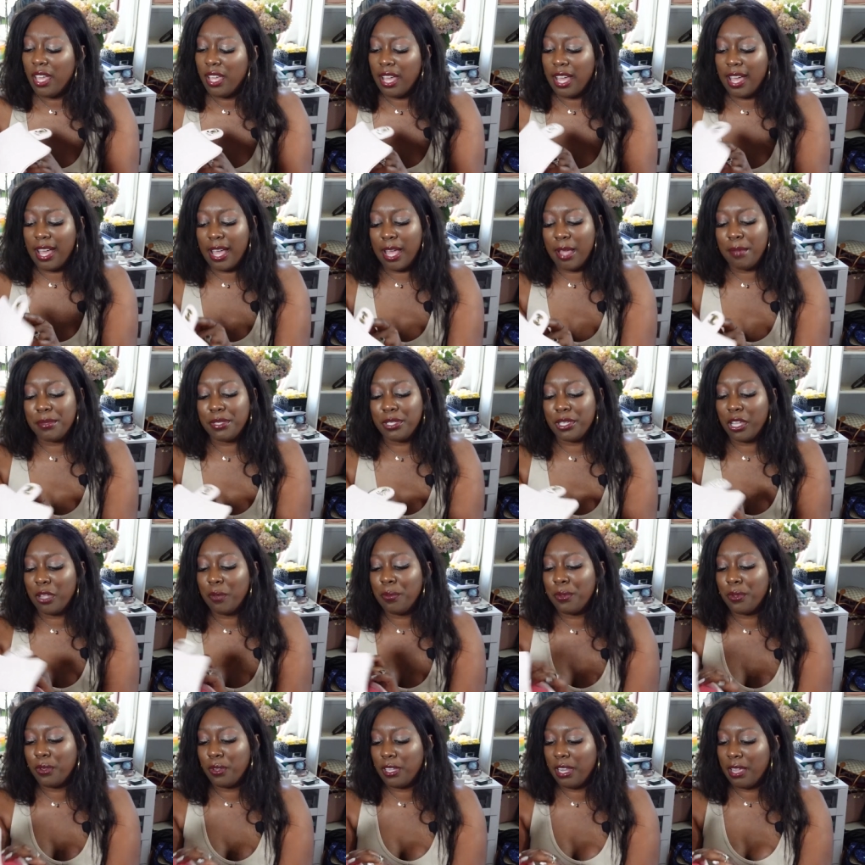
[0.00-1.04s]
So I'll
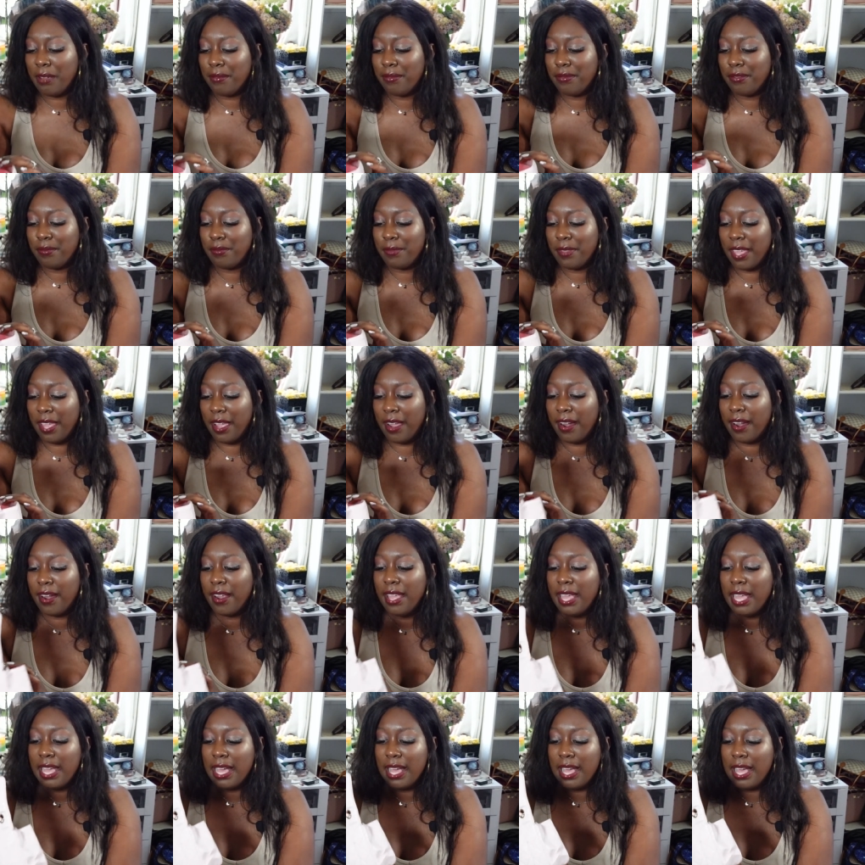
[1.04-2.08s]
pull it up from there.
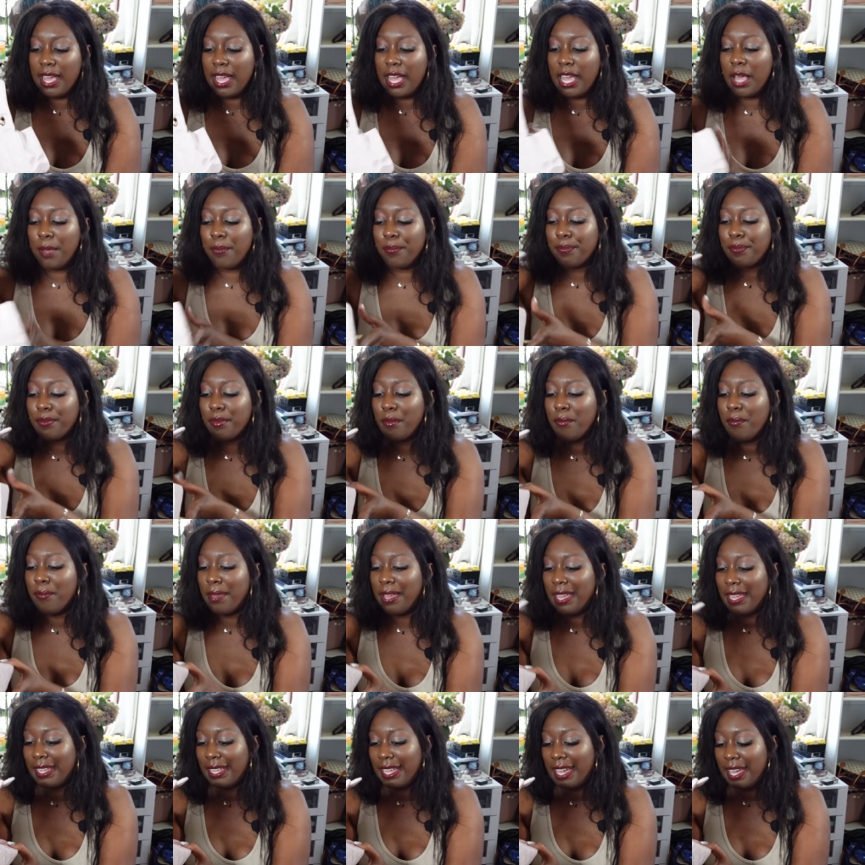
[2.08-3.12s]

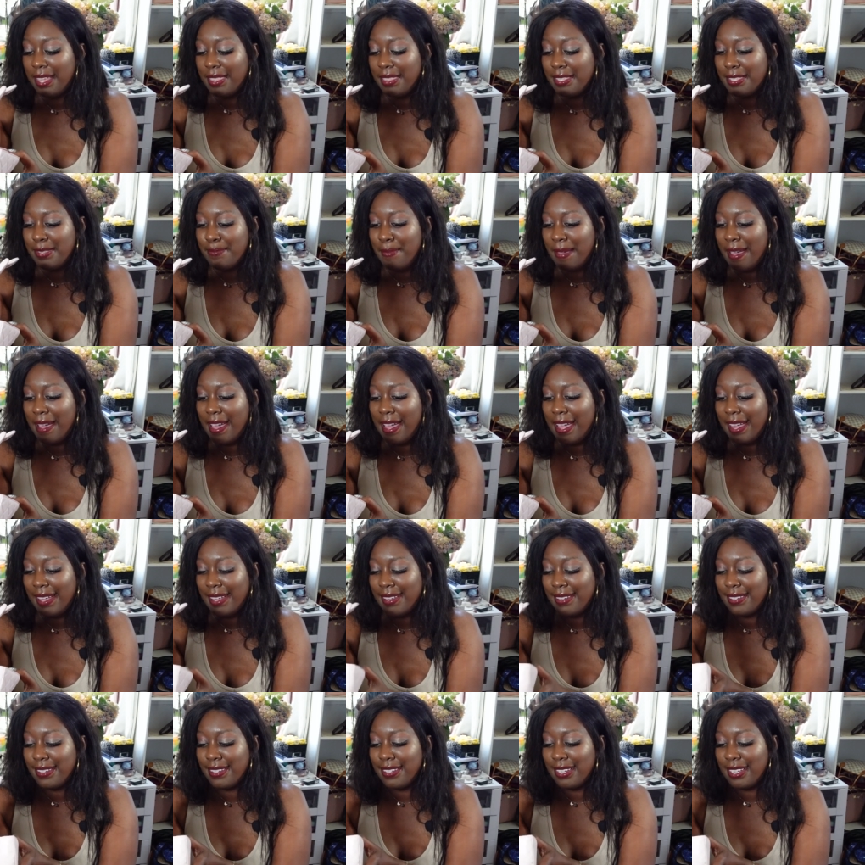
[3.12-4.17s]
But yeah, this bag,
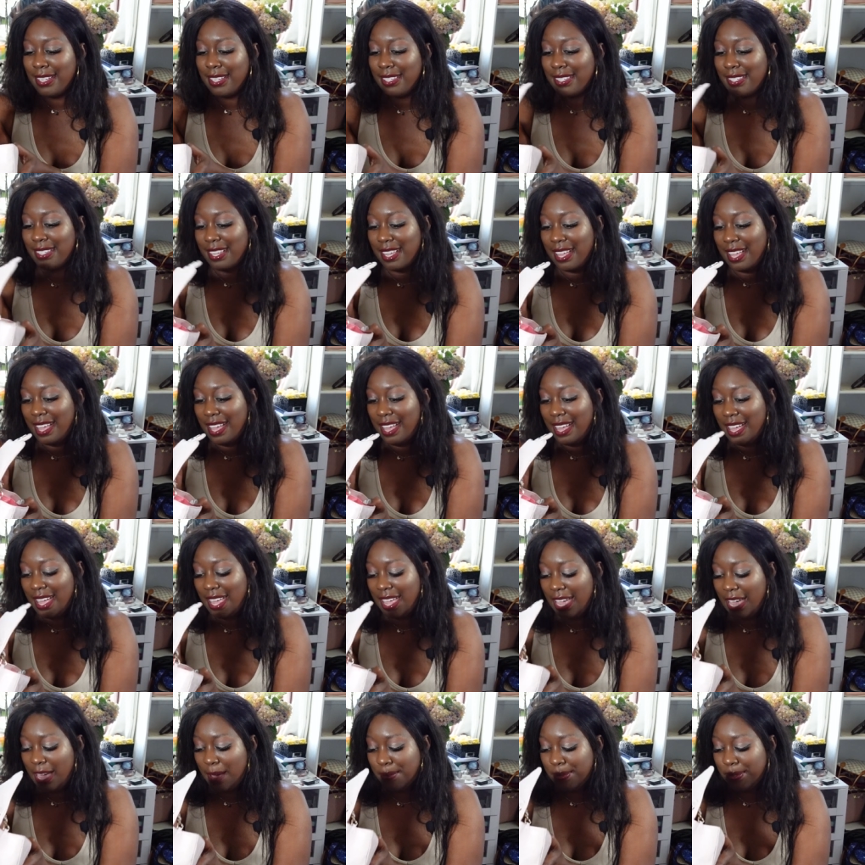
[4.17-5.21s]
it's just,
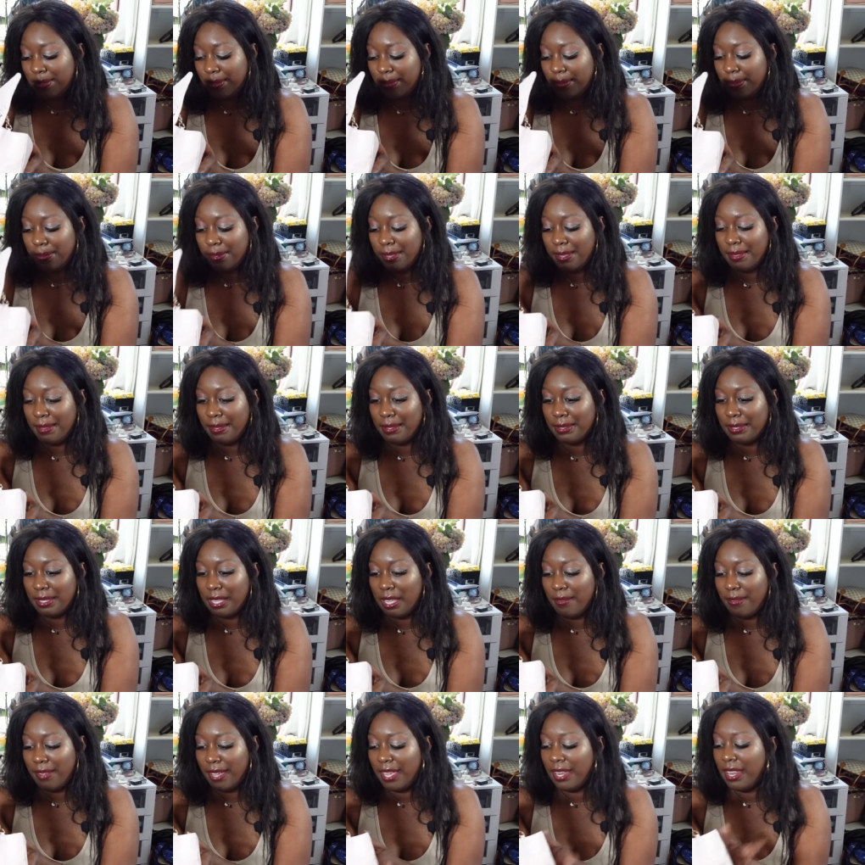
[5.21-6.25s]
I absolutely
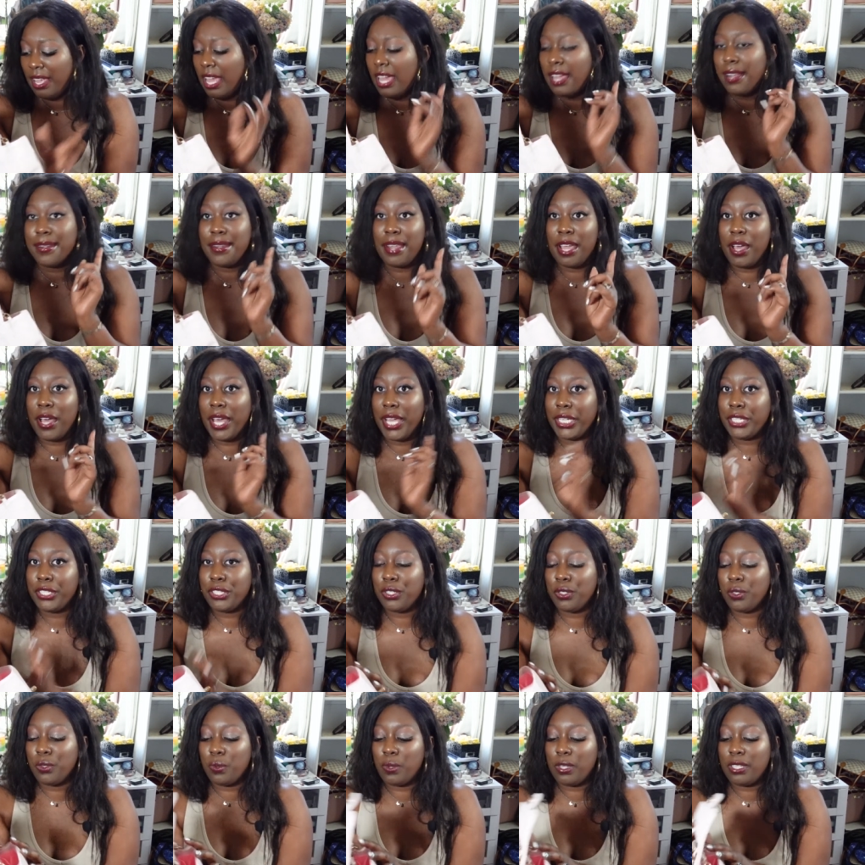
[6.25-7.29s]
love it. Now I
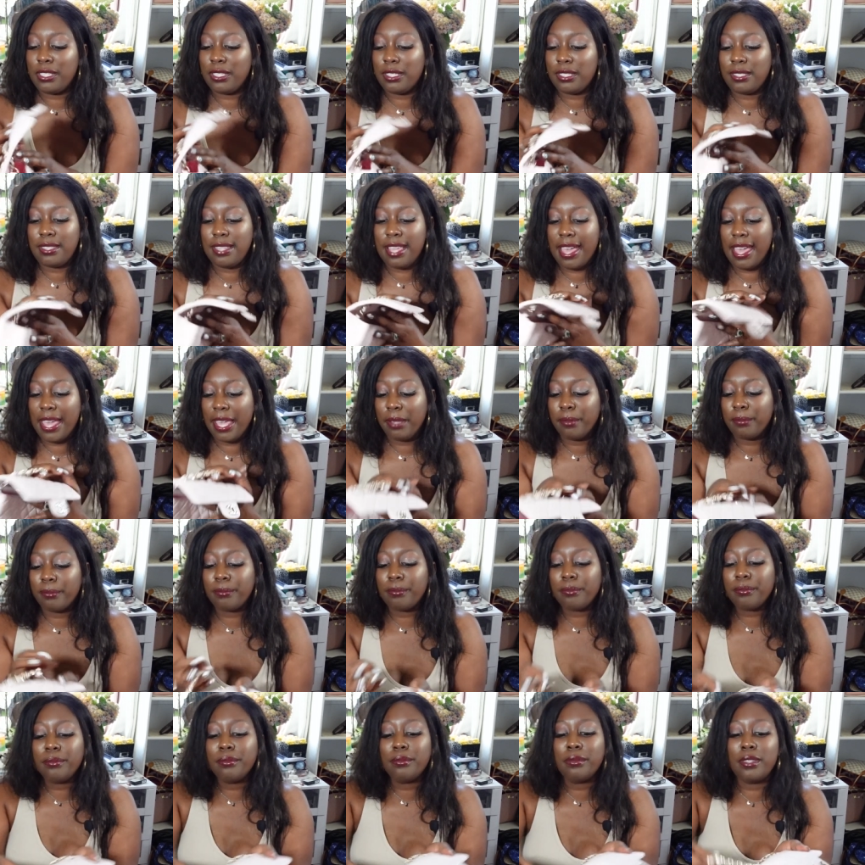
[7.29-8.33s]
do want to say
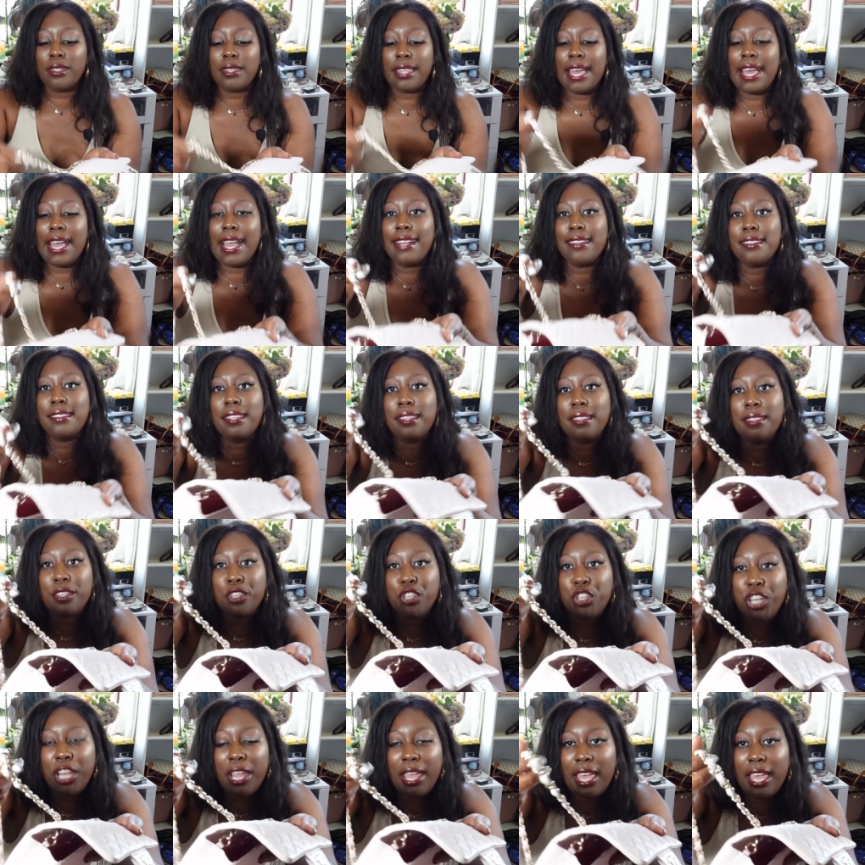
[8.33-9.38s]
that the
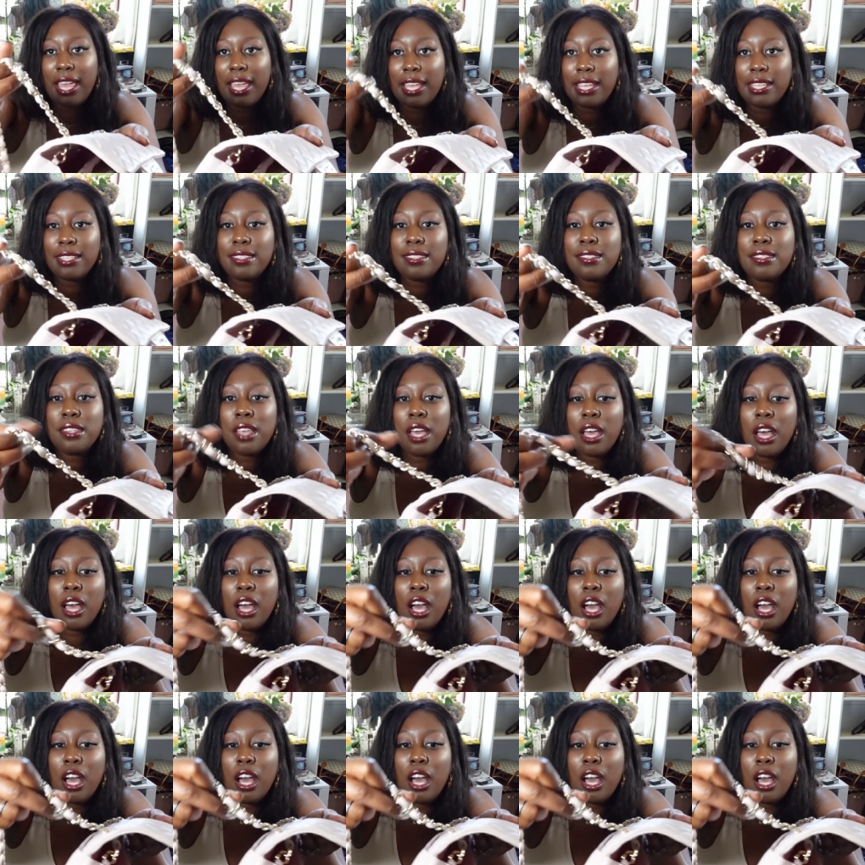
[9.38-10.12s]
chains